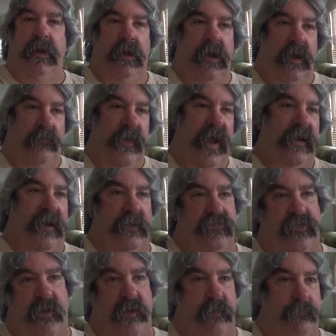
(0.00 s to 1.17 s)
I'm not. I
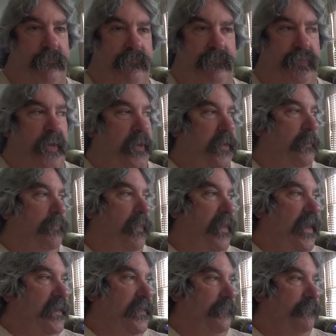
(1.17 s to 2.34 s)
try to put up what
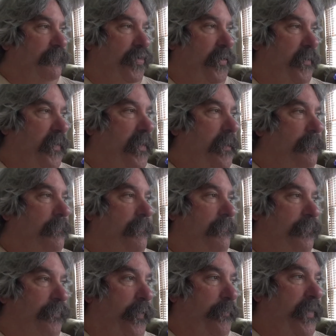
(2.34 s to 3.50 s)
I can put up
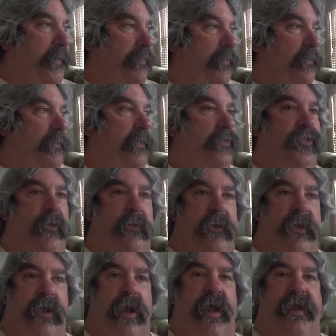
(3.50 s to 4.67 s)
for people to enjoy
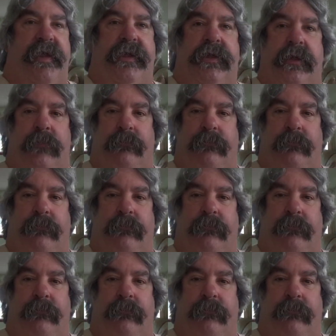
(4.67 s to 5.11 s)
and like.